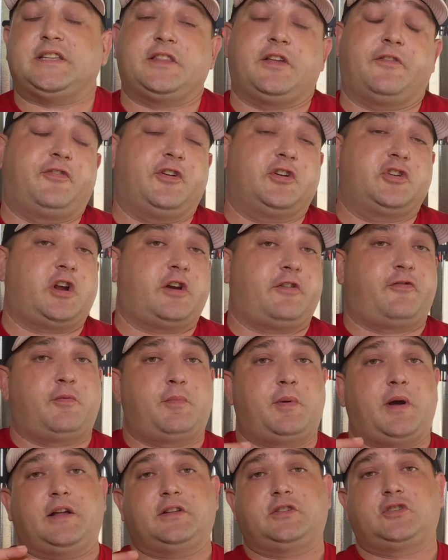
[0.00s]
in the refrigerator for
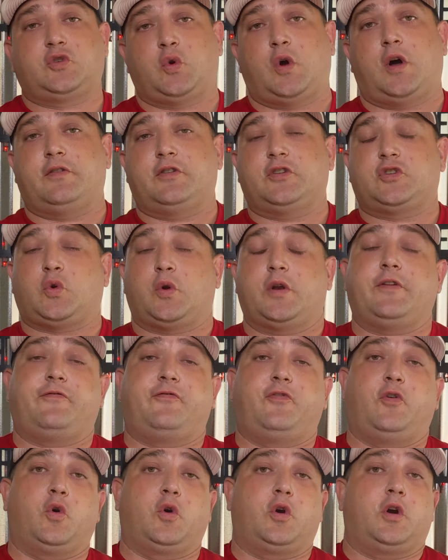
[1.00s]
about 12 to
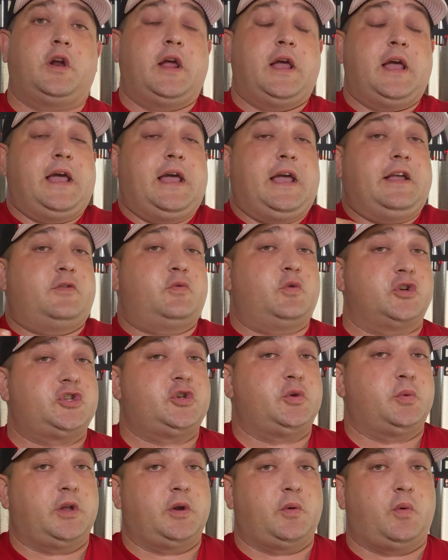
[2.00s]
24 is what
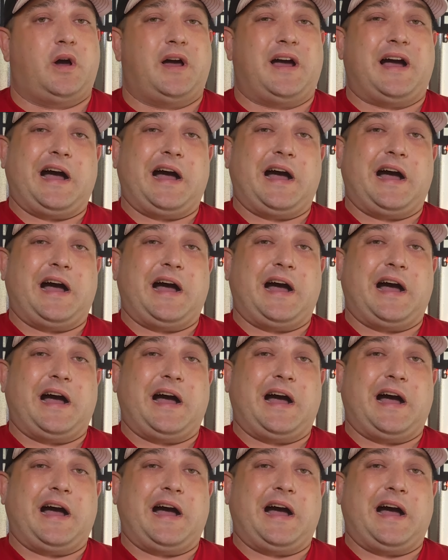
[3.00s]
you really want.